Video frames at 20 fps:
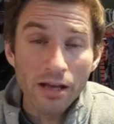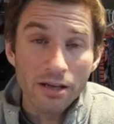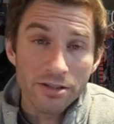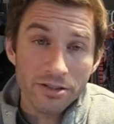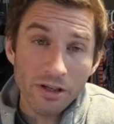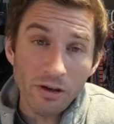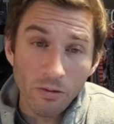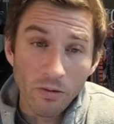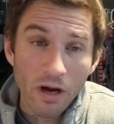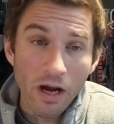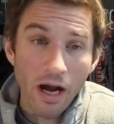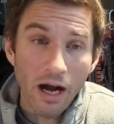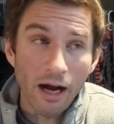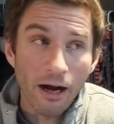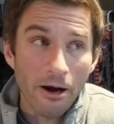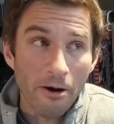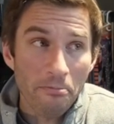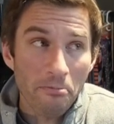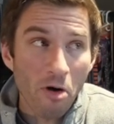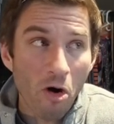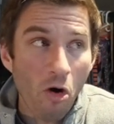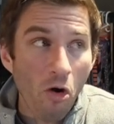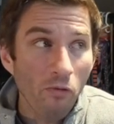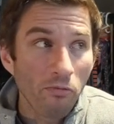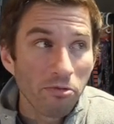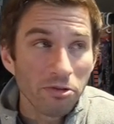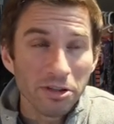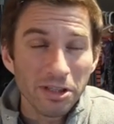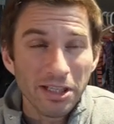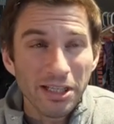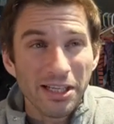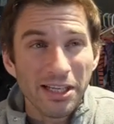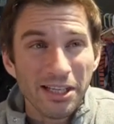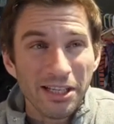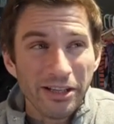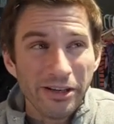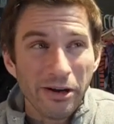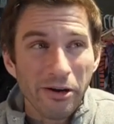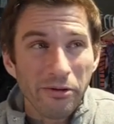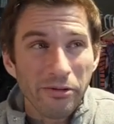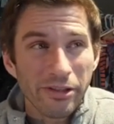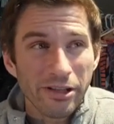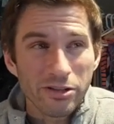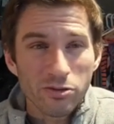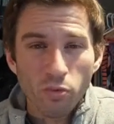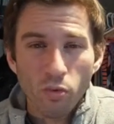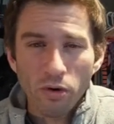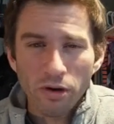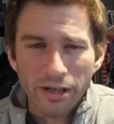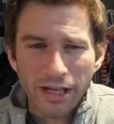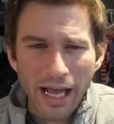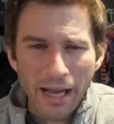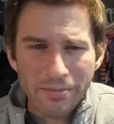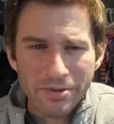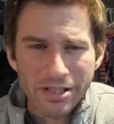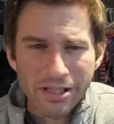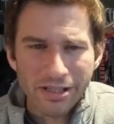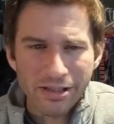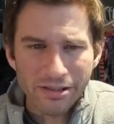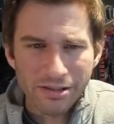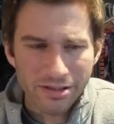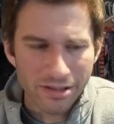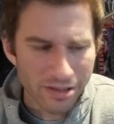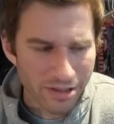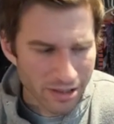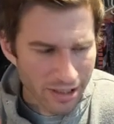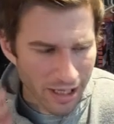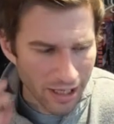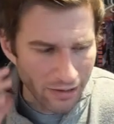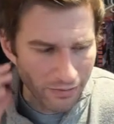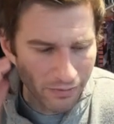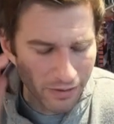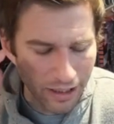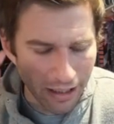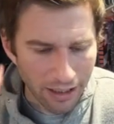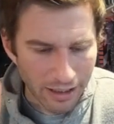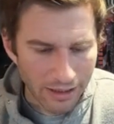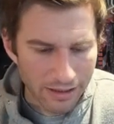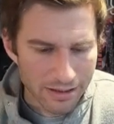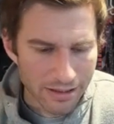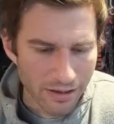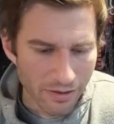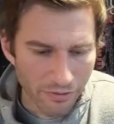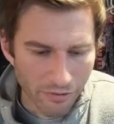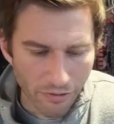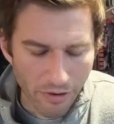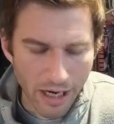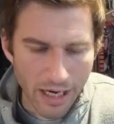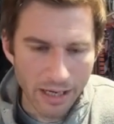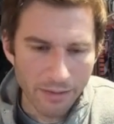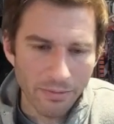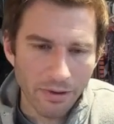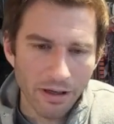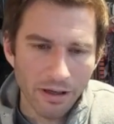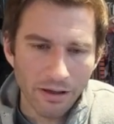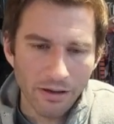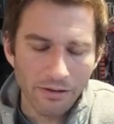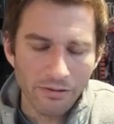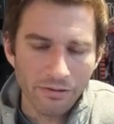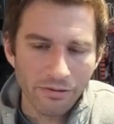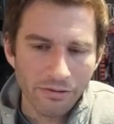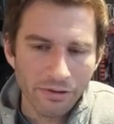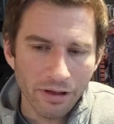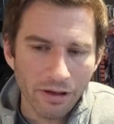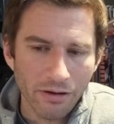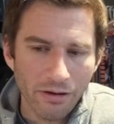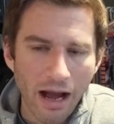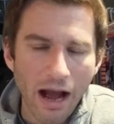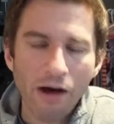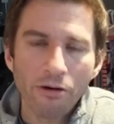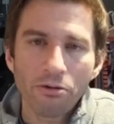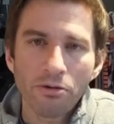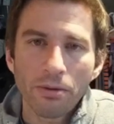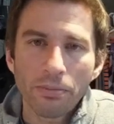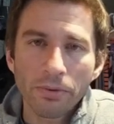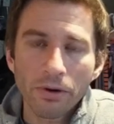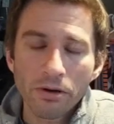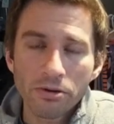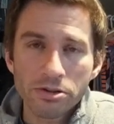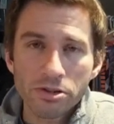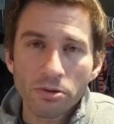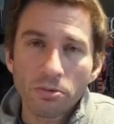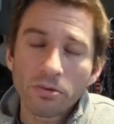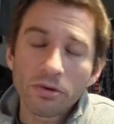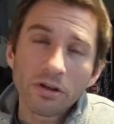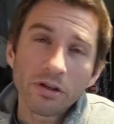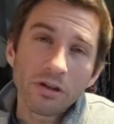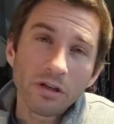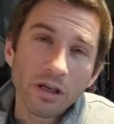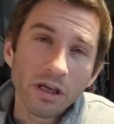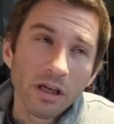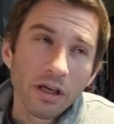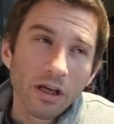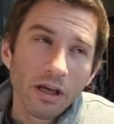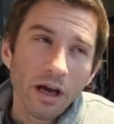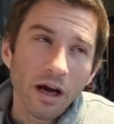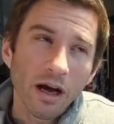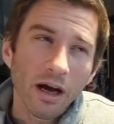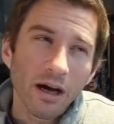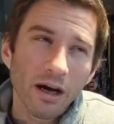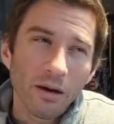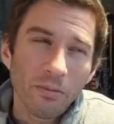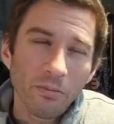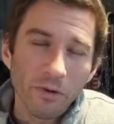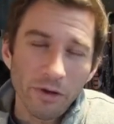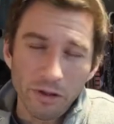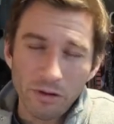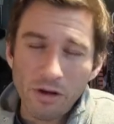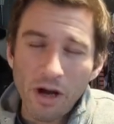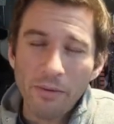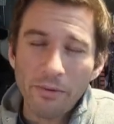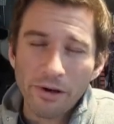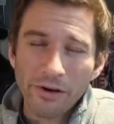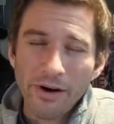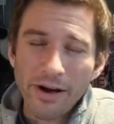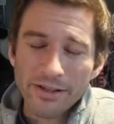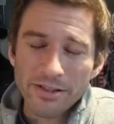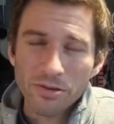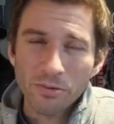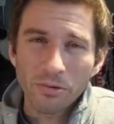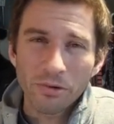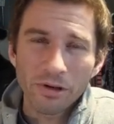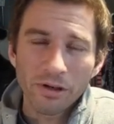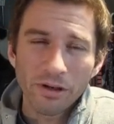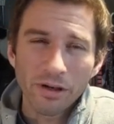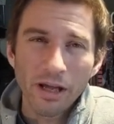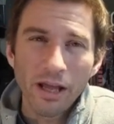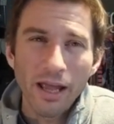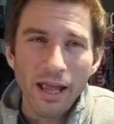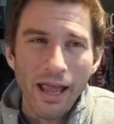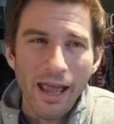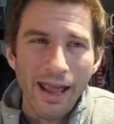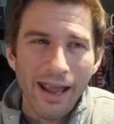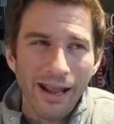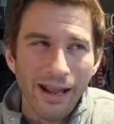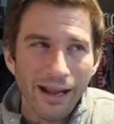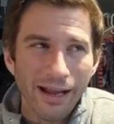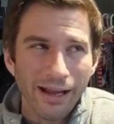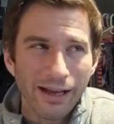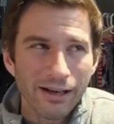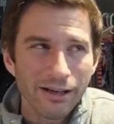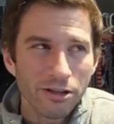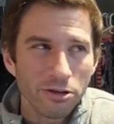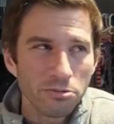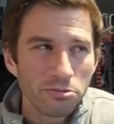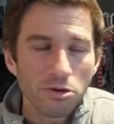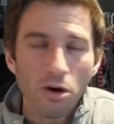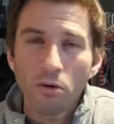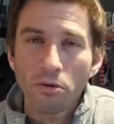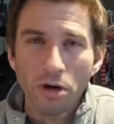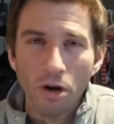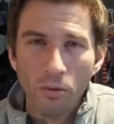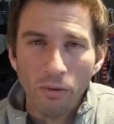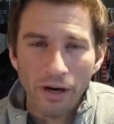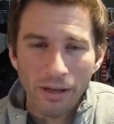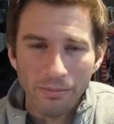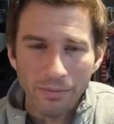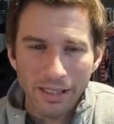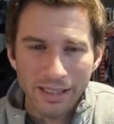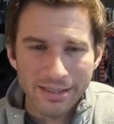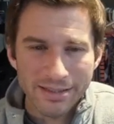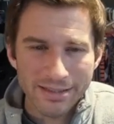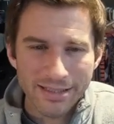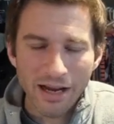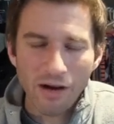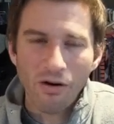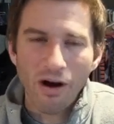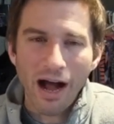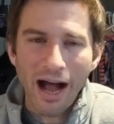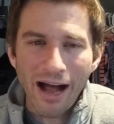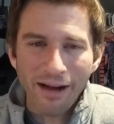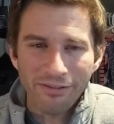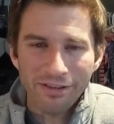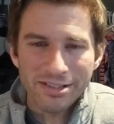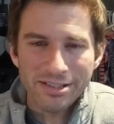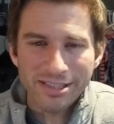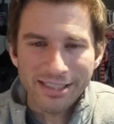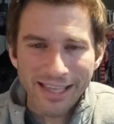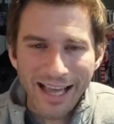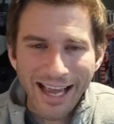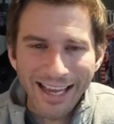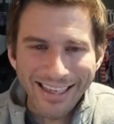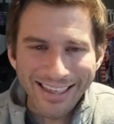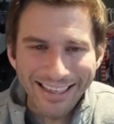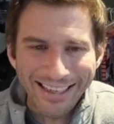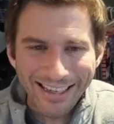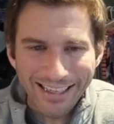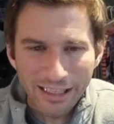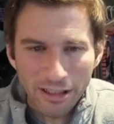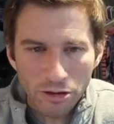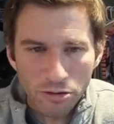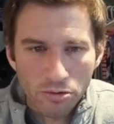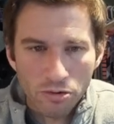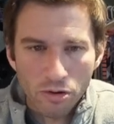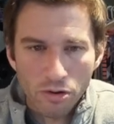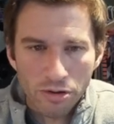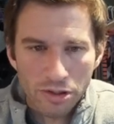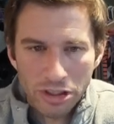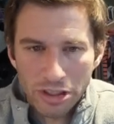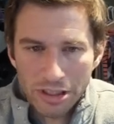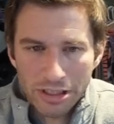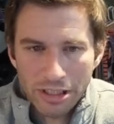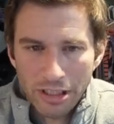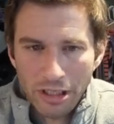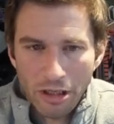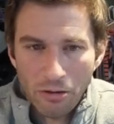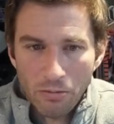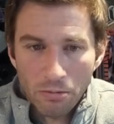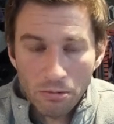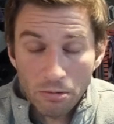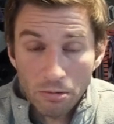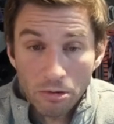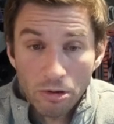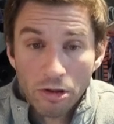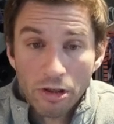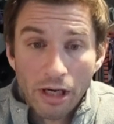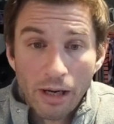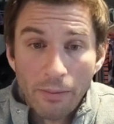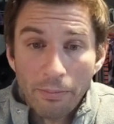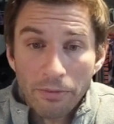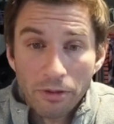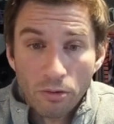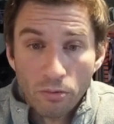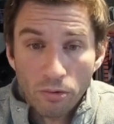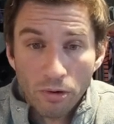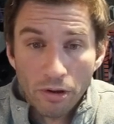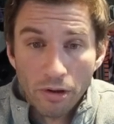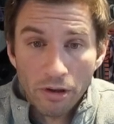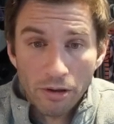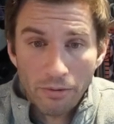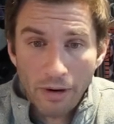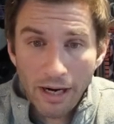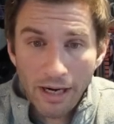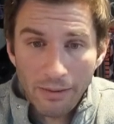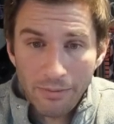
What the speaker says: So hopefully, these word gap skills and just kind of getting into the frame of, how to approach a word when you come across a word and you don't know what it means. Now, obviously, I get it. You could just, look up the word, right?